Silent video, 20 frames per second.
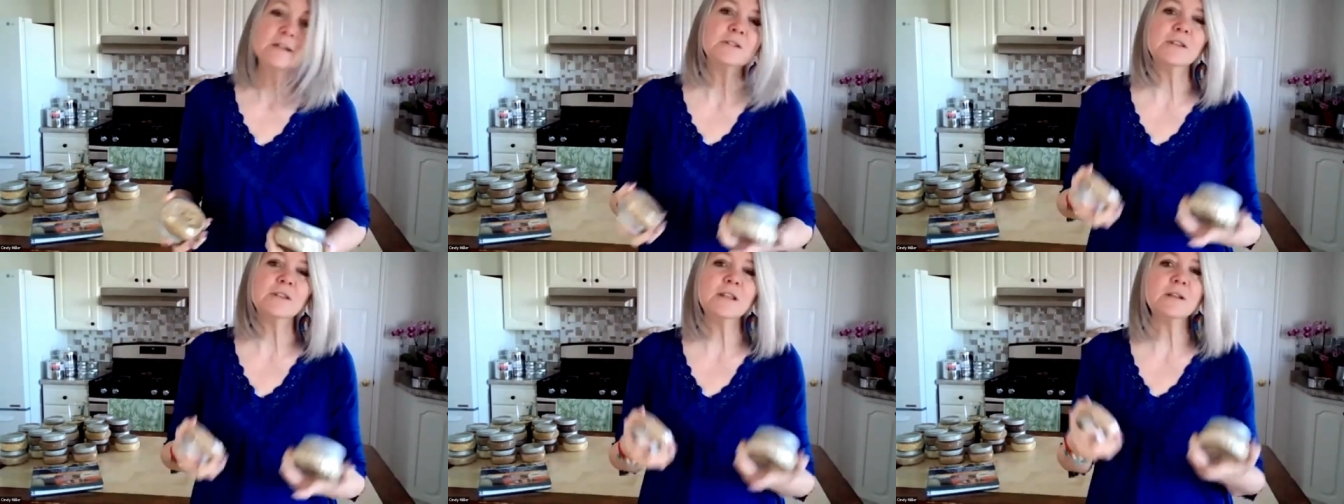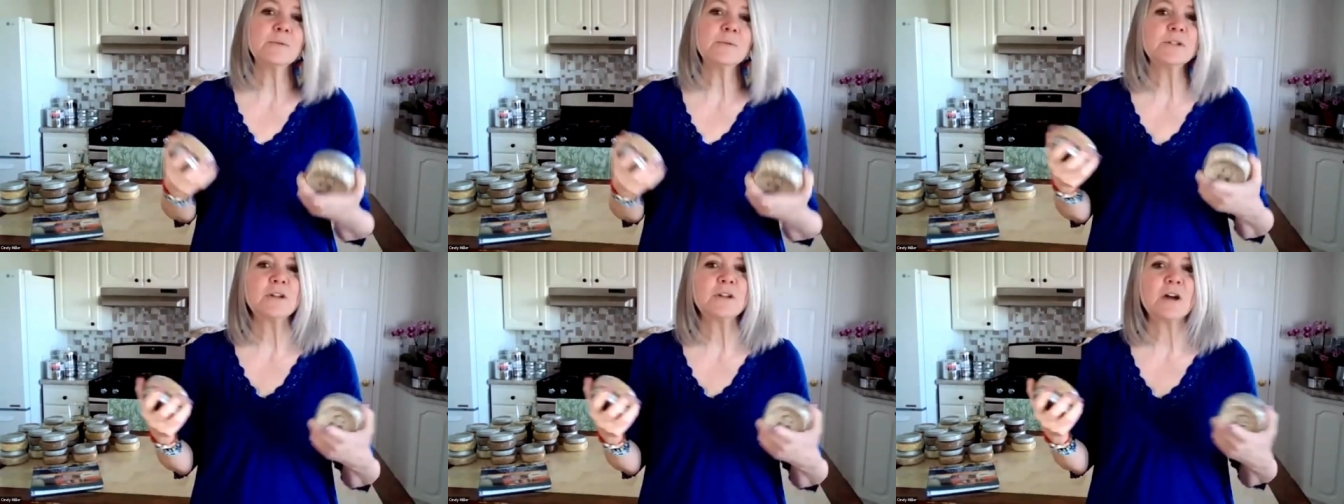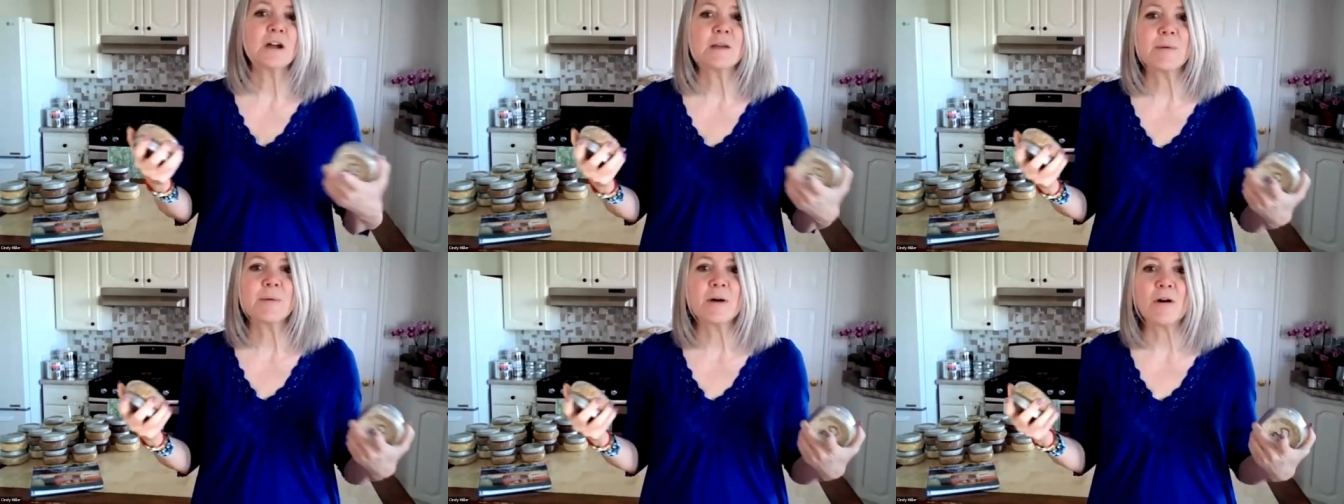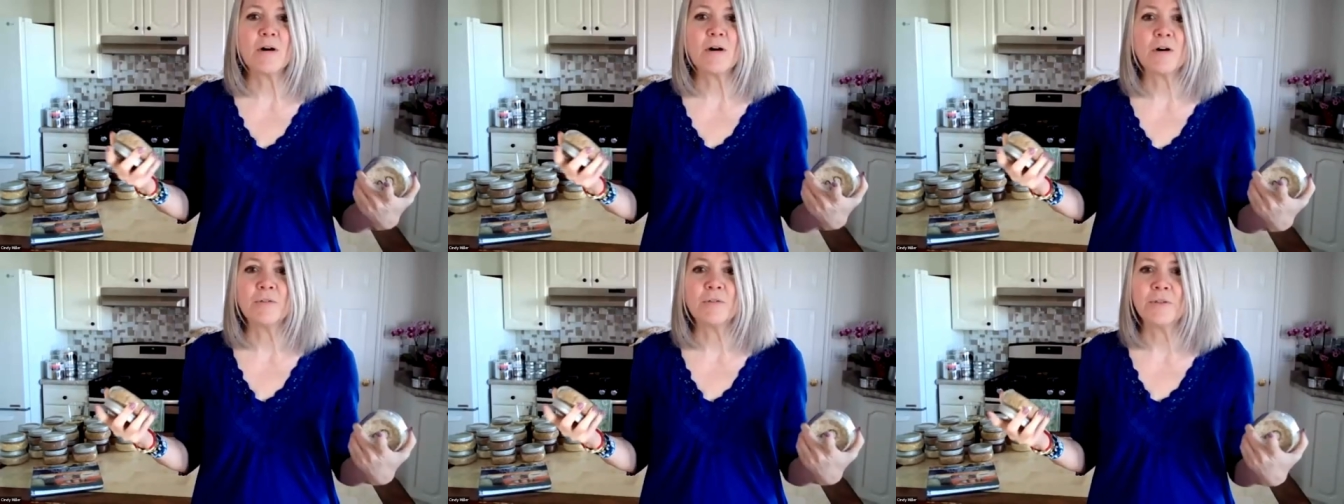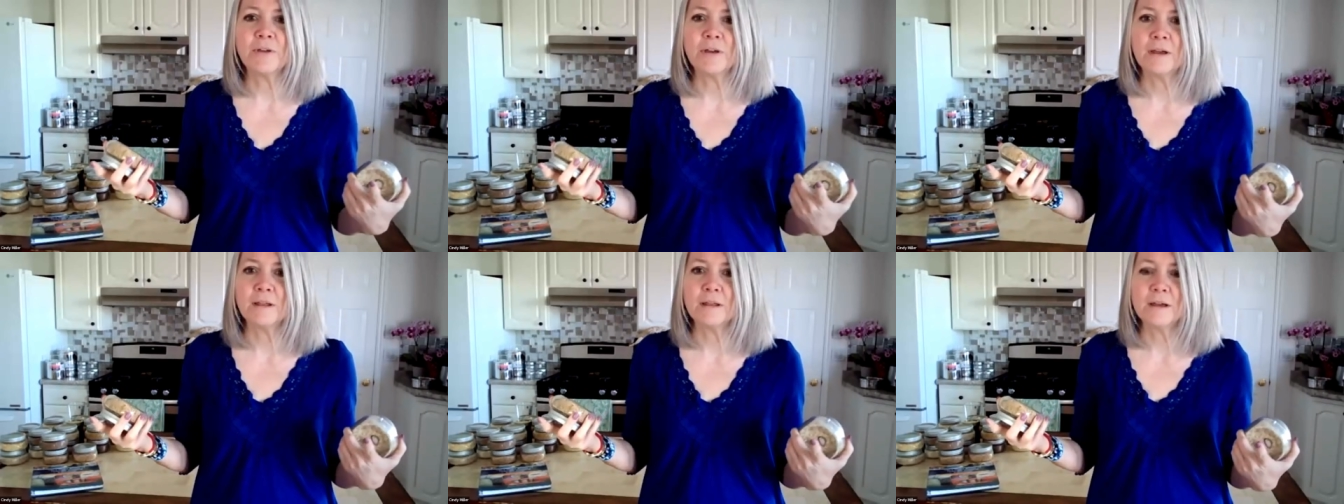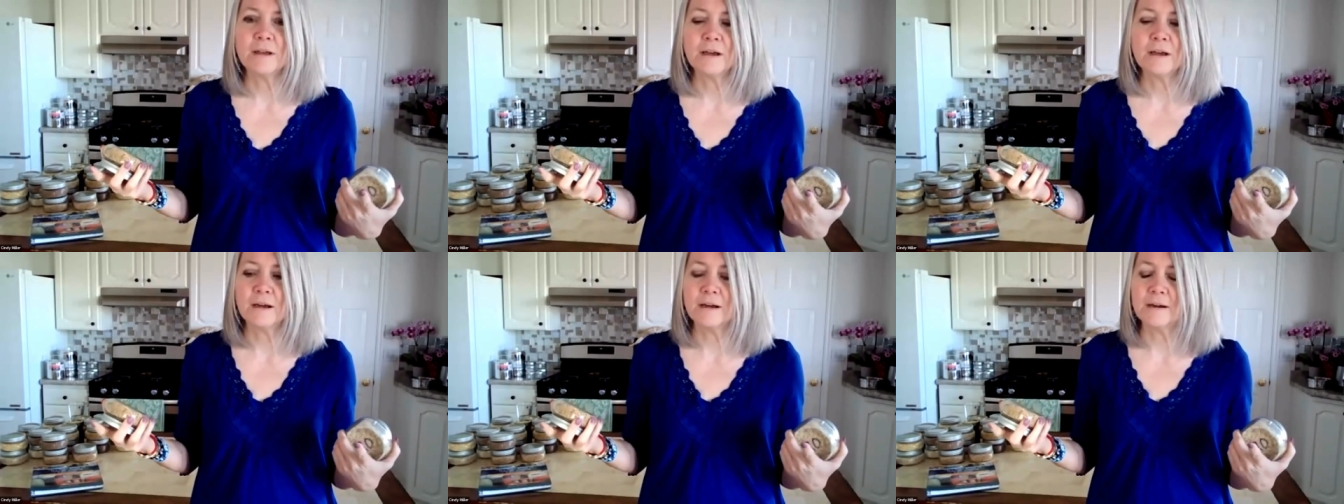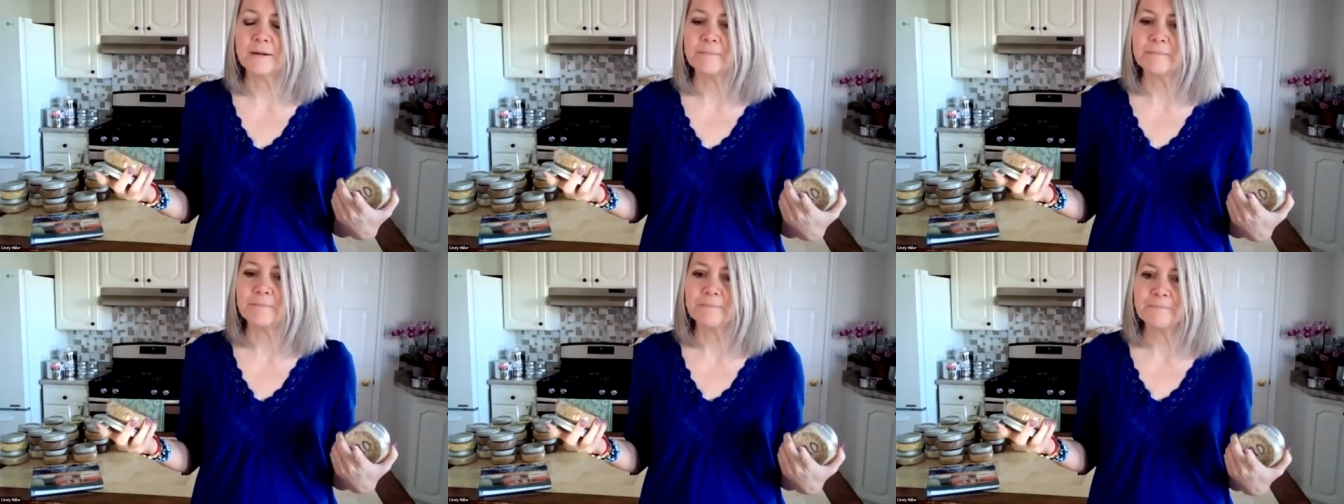So then we will talk about all the
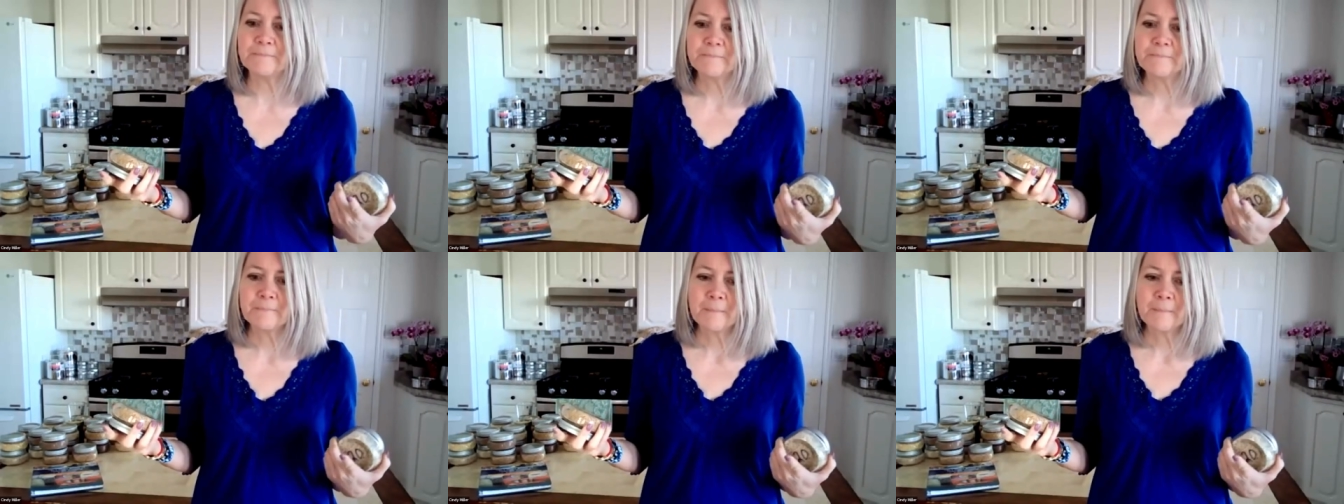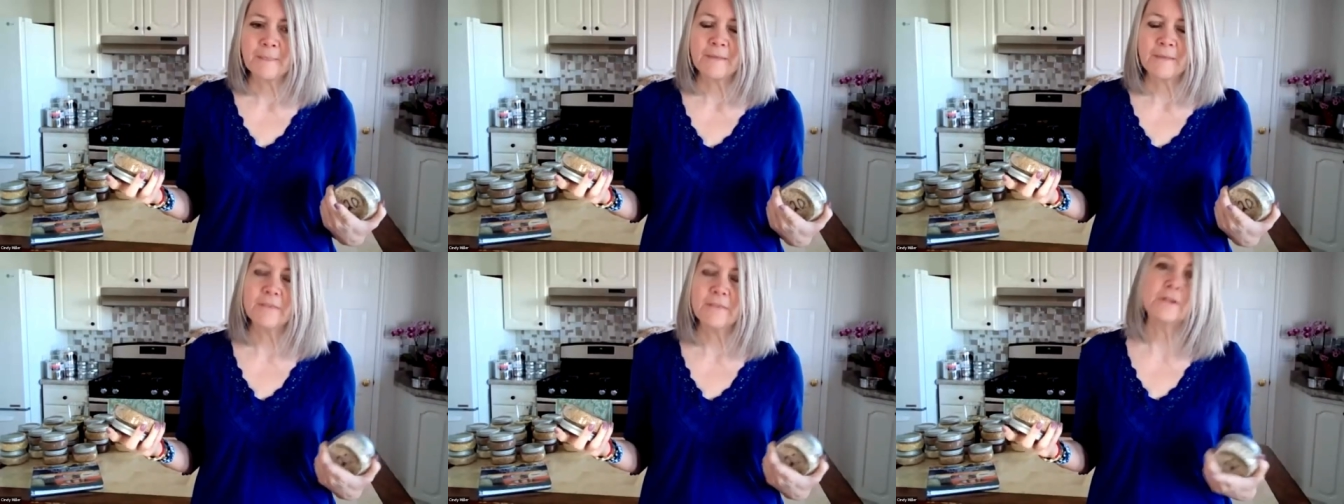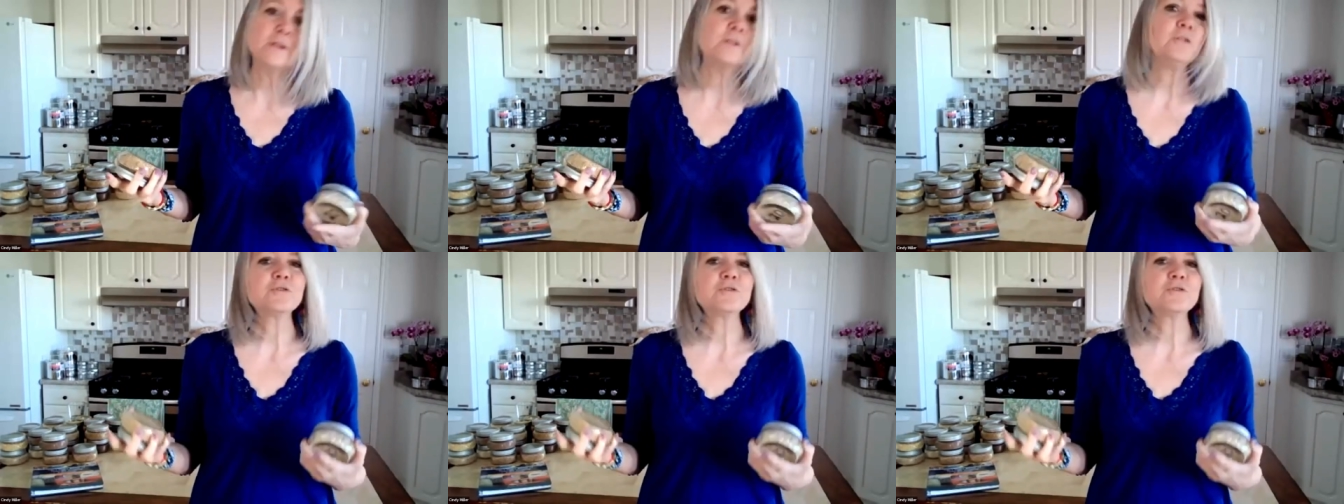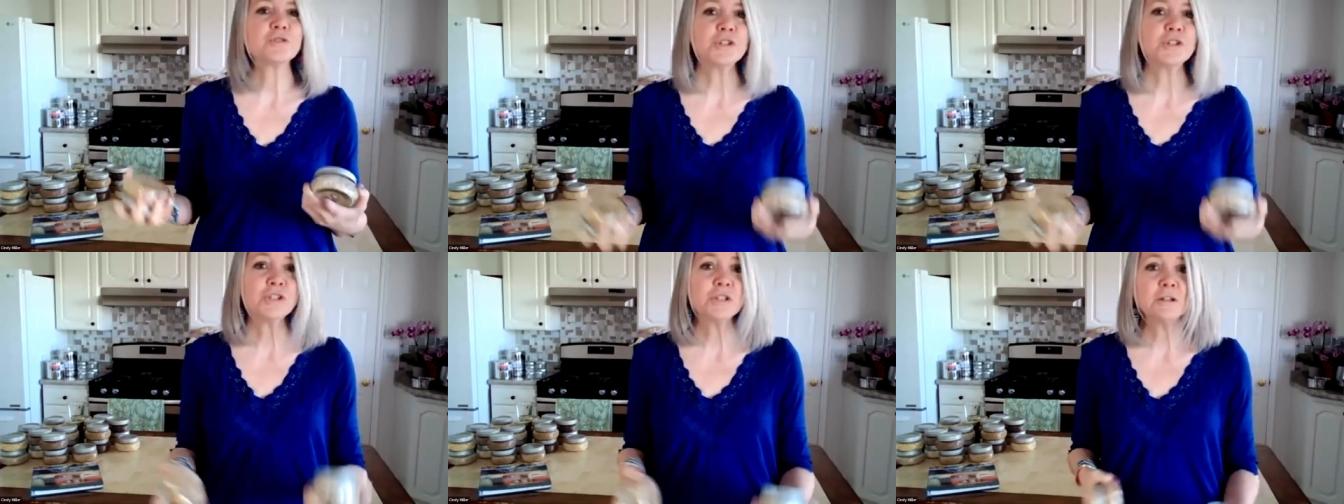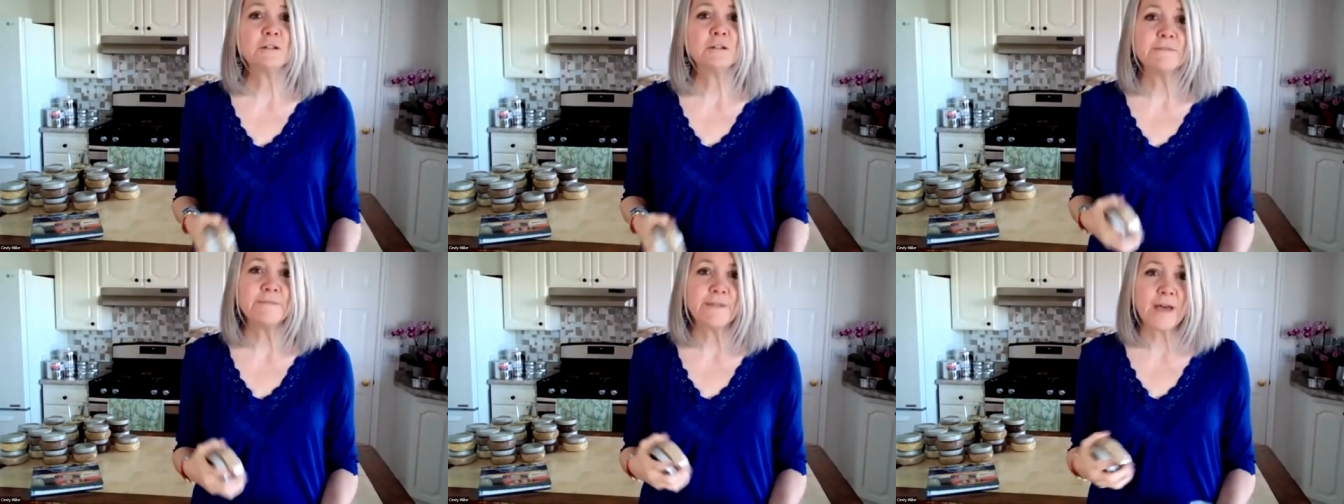um, the nutritional